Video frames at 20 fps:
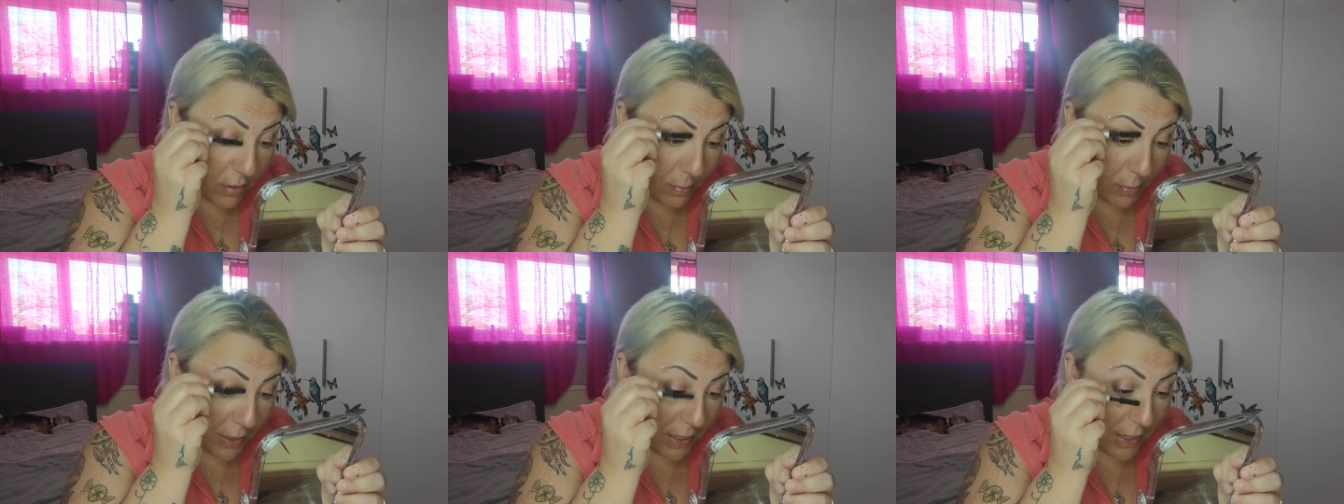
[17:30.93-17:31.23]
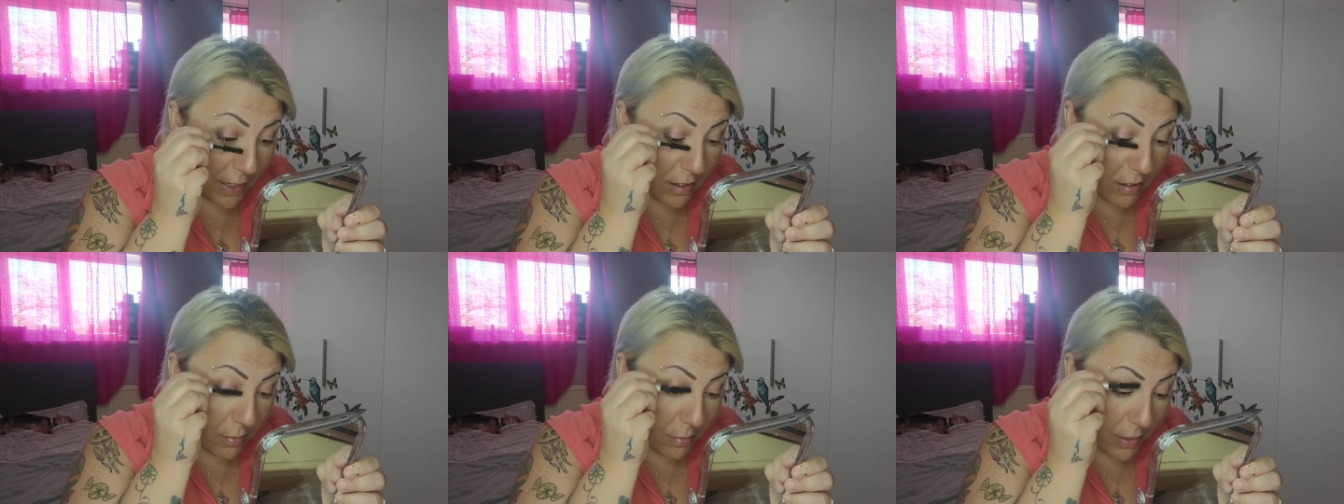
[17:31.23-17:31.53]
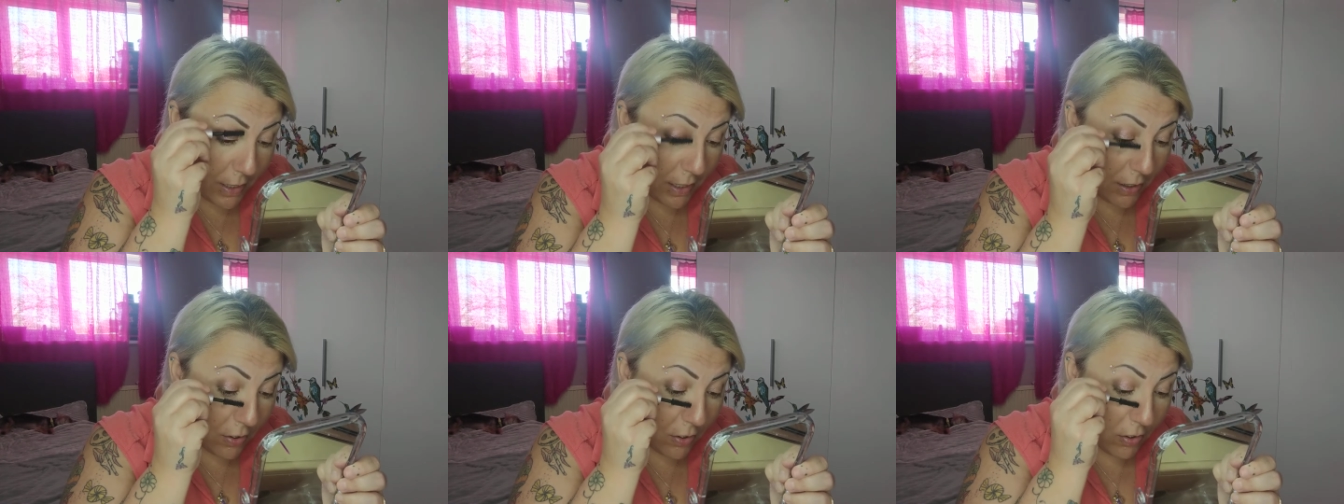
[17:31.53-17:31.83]
apply them
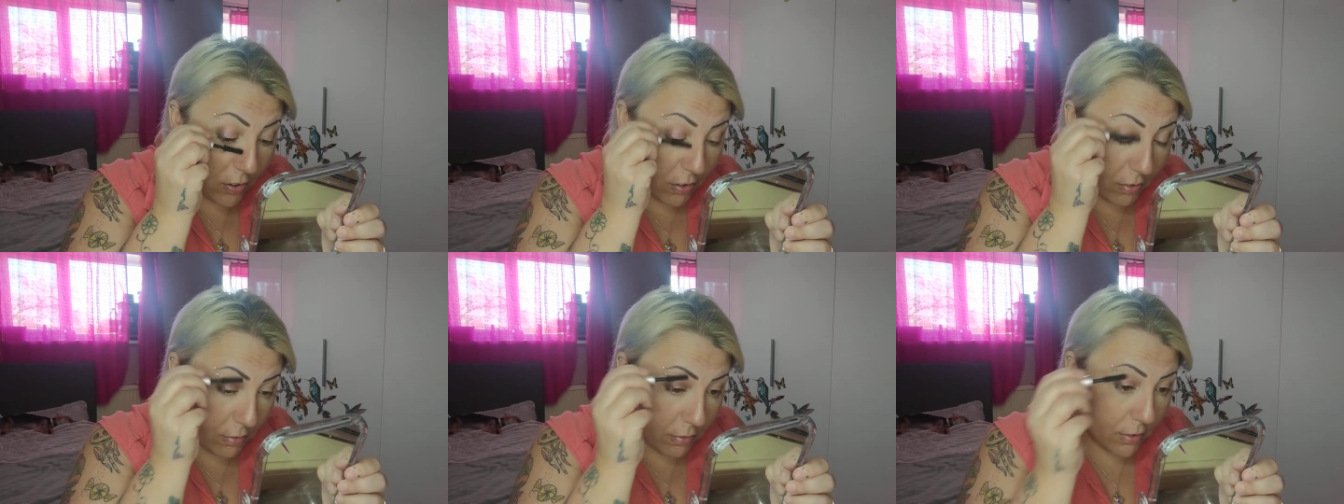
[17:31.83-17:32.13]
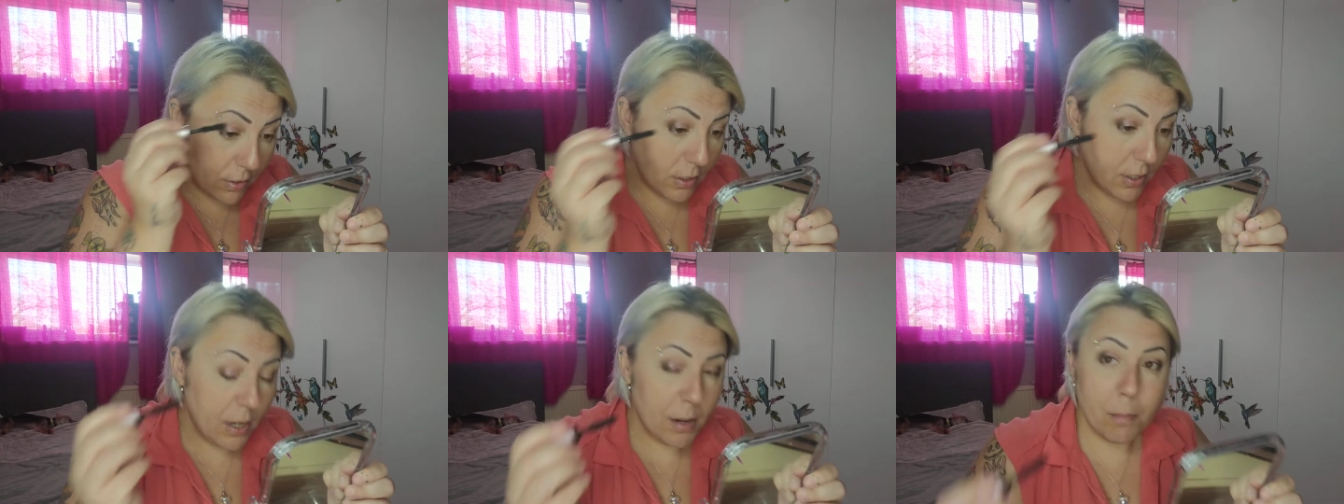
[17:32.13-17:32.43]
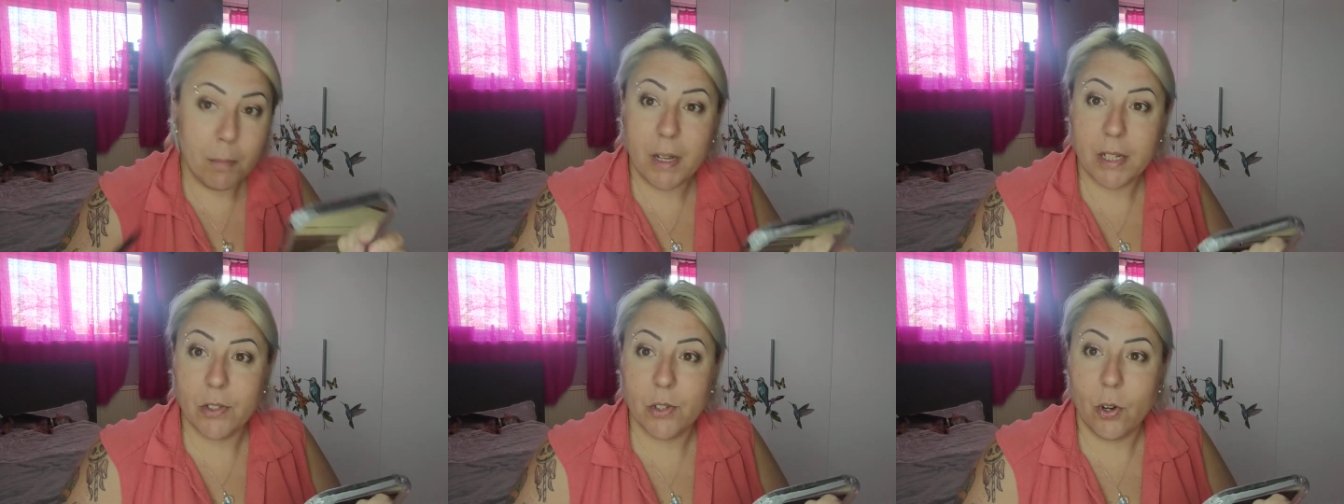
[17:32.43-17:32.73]
at all.
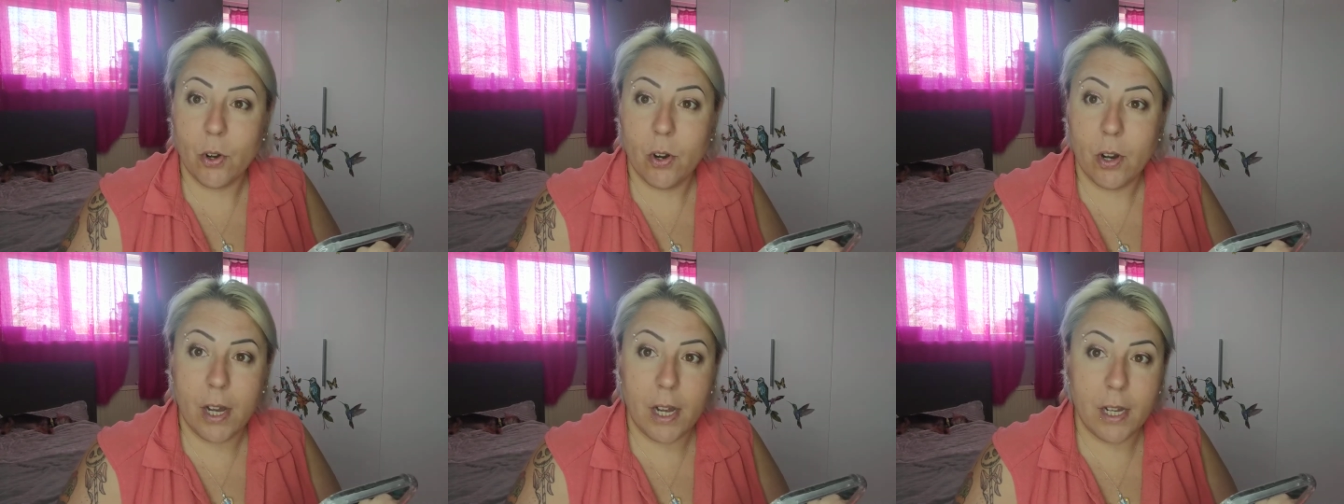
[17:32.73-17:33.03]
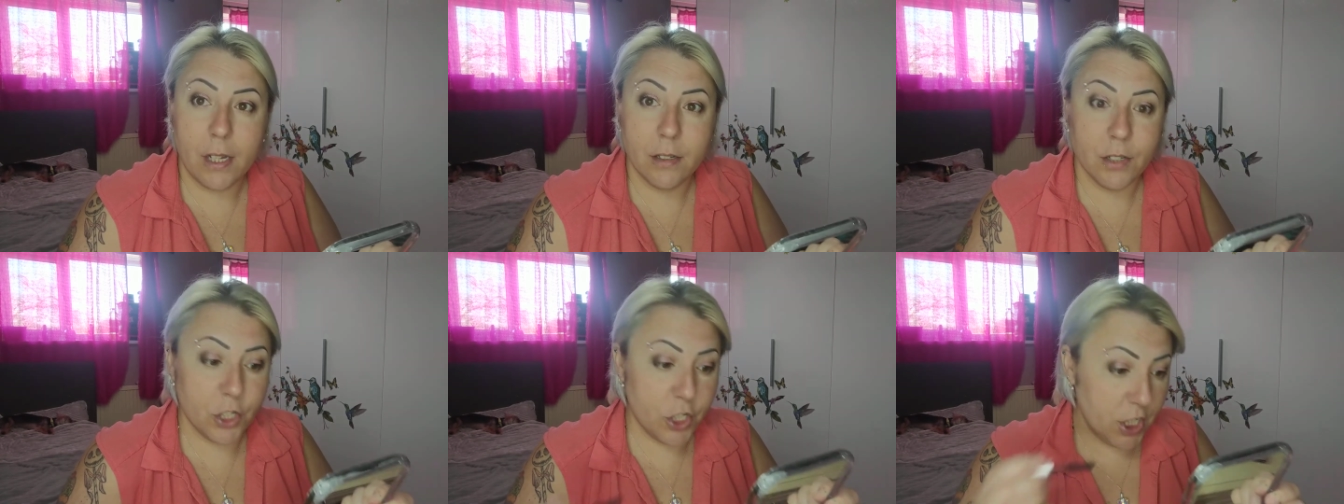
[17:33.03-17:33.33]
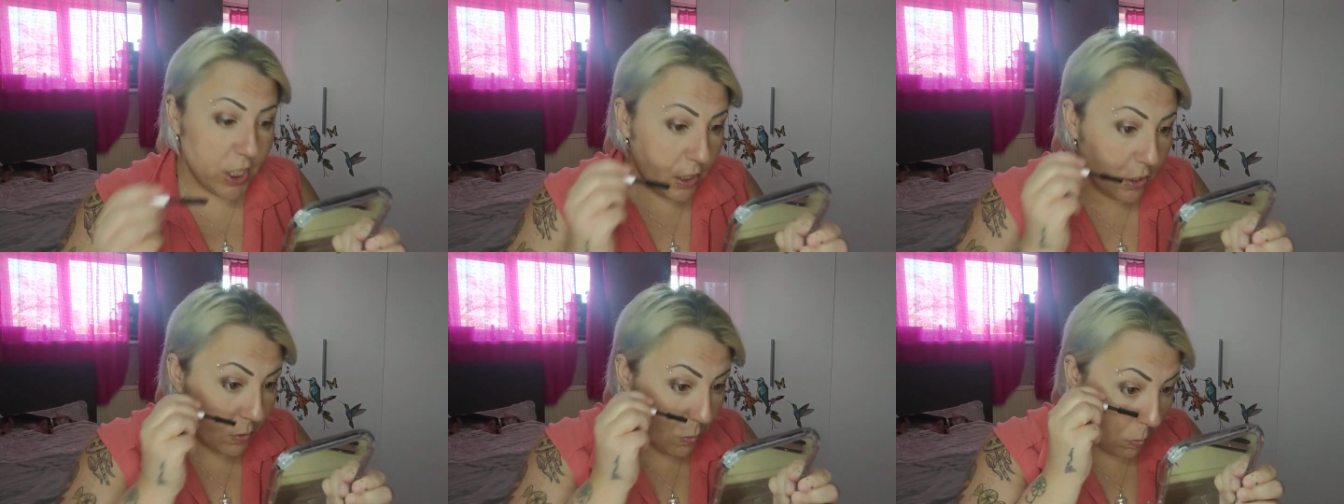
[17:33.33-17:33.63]
My daughter,
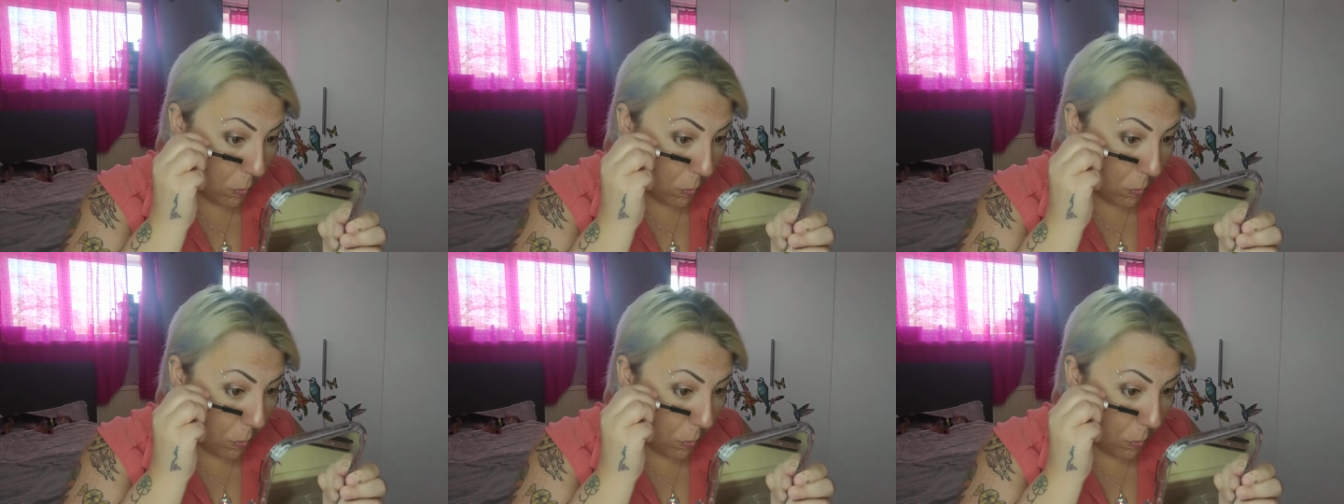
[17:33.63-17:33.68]
she